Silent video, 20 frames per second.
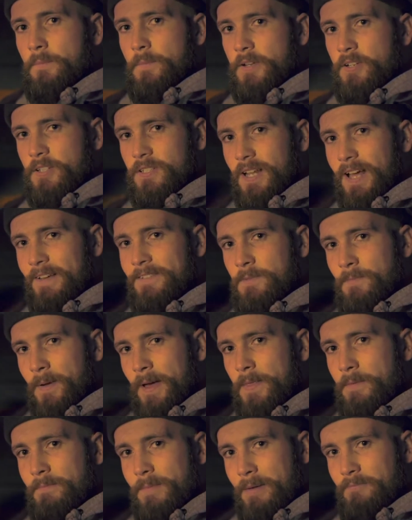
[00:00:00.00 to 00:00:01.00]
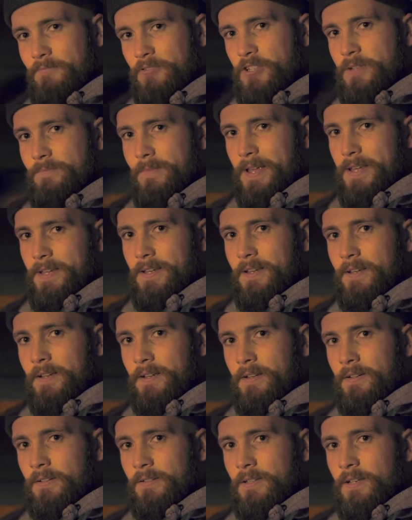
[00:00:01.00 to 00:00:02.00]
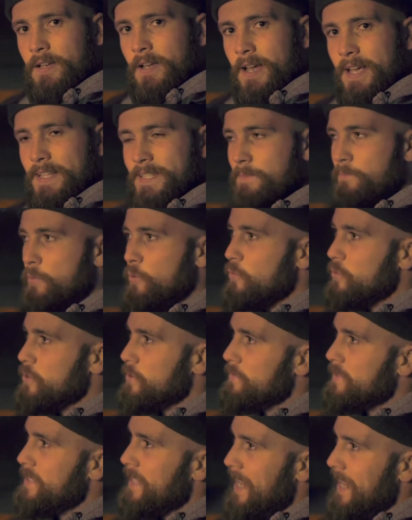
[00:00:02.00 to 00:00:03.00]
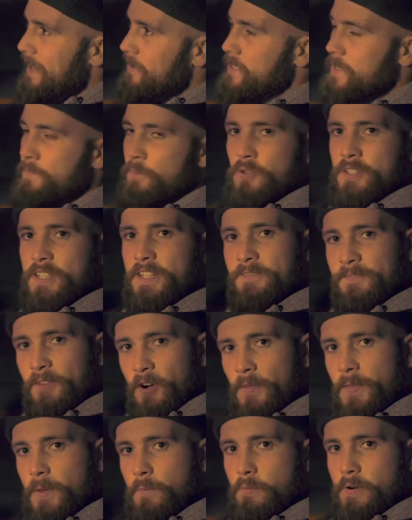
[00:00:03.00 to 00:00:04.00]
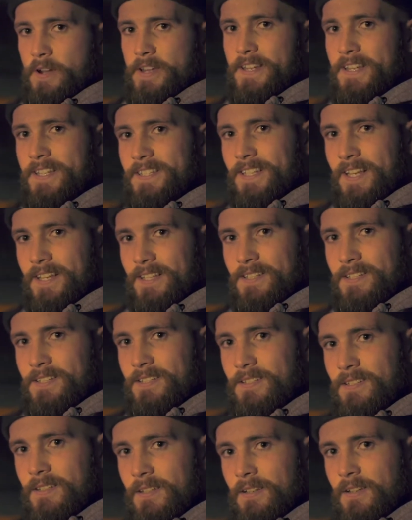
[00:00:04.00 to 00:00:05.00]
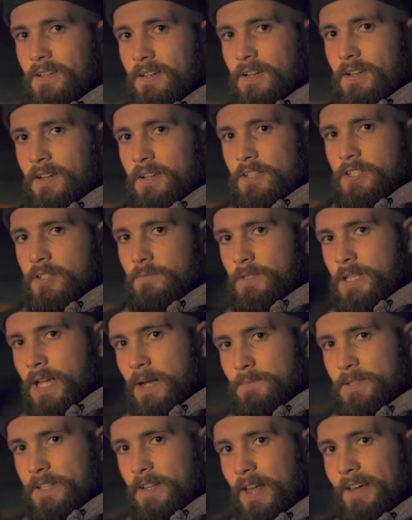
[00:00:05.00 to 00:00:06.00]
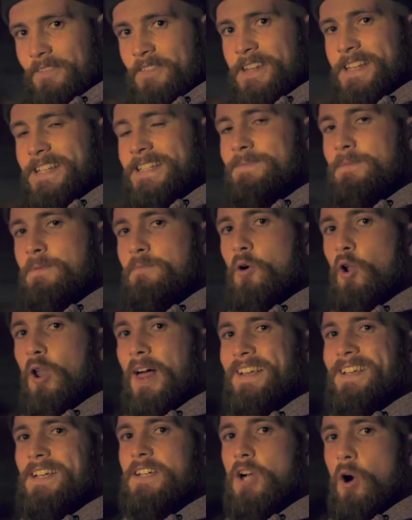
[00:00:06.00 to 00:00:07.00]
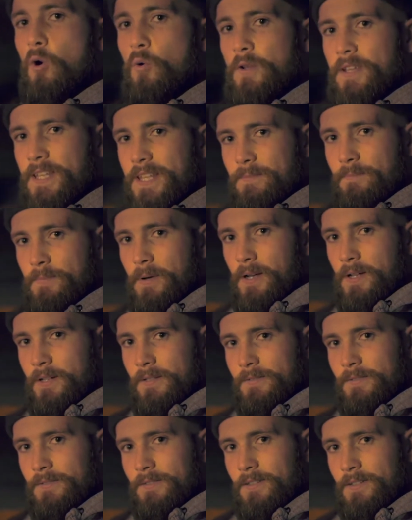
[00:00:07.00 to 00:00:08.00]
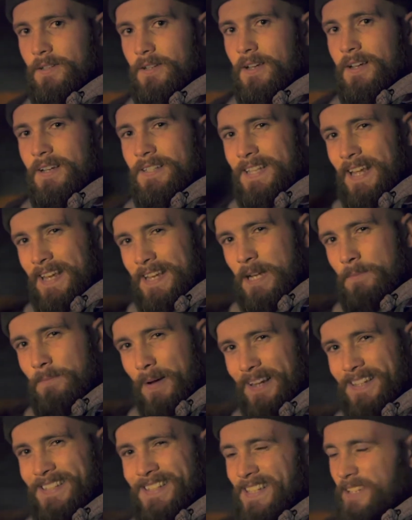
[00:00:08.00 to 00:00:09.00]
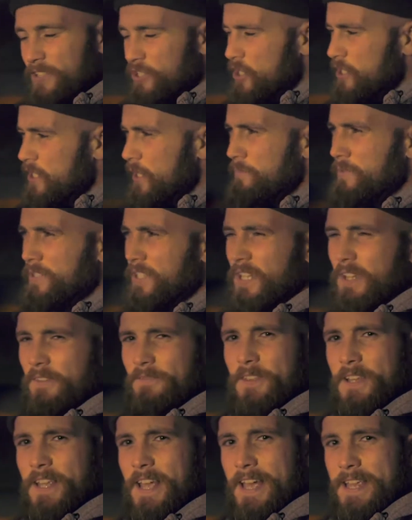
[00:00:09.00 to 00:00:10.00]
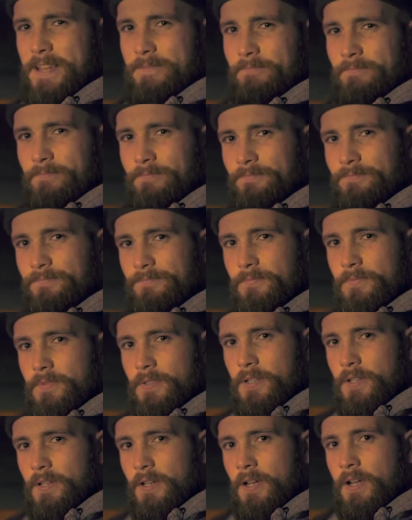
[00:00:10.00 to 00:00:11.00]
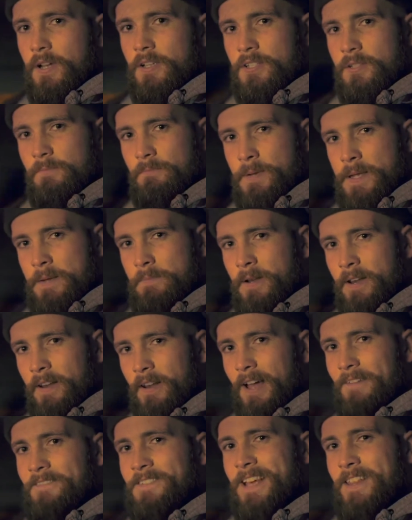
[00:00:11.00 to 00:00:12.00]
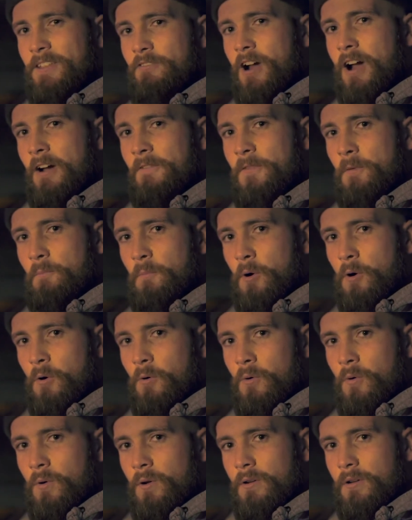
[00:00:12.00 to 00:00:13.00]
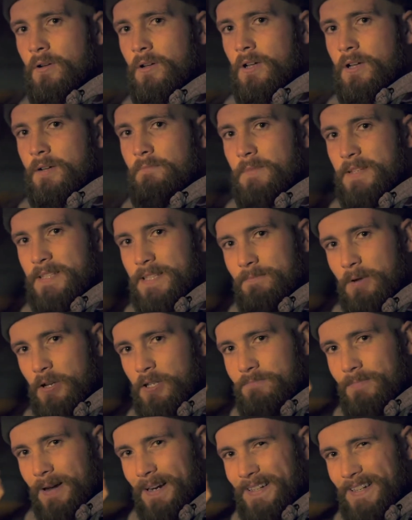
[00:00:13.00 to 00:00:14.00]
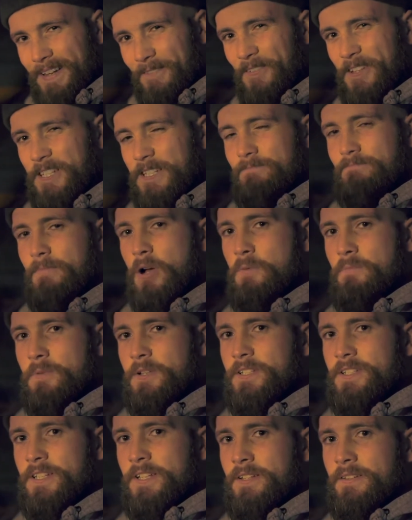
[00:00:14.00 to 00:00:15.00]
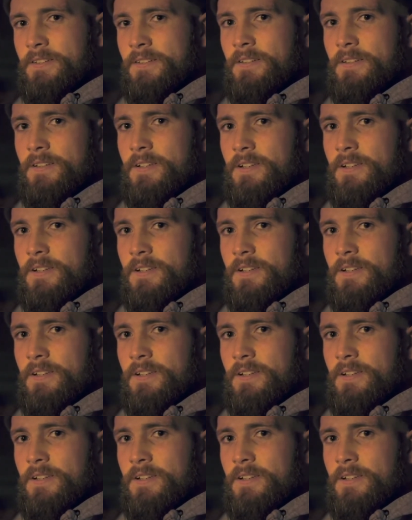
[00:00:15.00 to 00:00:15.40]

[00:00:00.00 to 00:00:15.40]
because life's about the memories you make." As he pulls up to the house, he puts his foot on the brake. He says, "Sometimes in life you need to be more like a goalkeeper. Take a back seat and just observe the game. Some people in life take their eye off the ball, miss the most magnificent moments, and